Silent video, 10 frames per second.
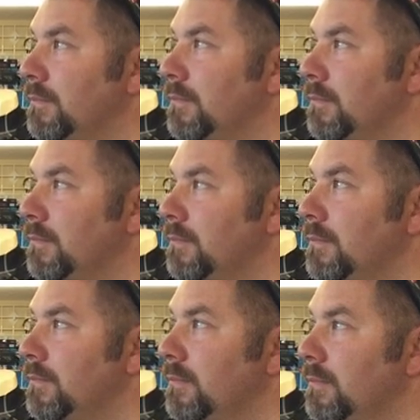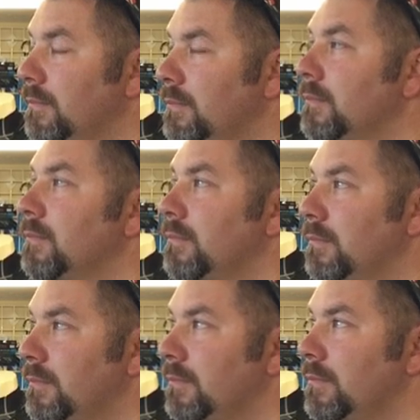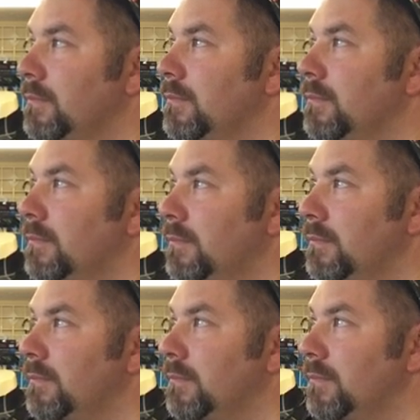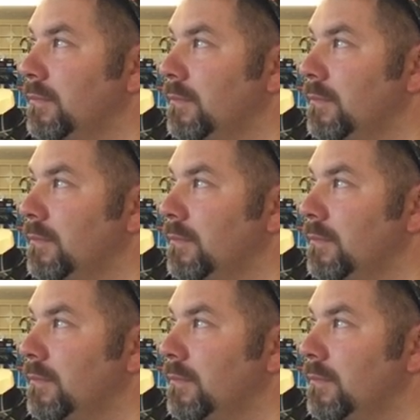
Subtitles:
This person isn't speaking.